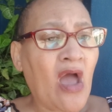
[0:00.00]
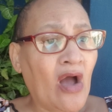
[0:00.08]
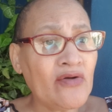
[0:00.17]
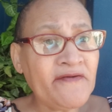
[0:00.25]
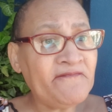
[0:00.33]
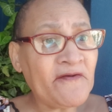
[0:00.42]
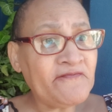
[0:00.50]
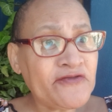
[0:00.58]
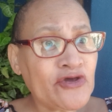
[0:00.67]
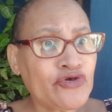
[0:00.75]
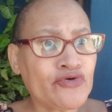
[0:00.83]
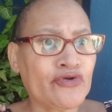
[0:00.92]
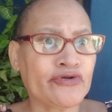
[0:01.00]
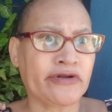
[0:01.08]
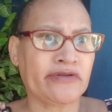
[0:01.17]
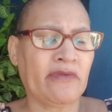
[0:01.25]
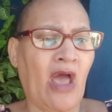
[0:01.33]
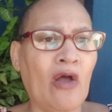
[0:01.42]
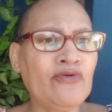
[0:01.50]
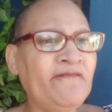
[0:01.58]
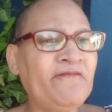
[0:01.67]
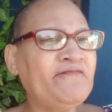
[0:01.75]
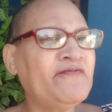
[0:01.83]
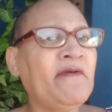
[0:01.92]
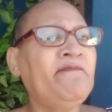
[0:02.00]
Only 50 children, only 50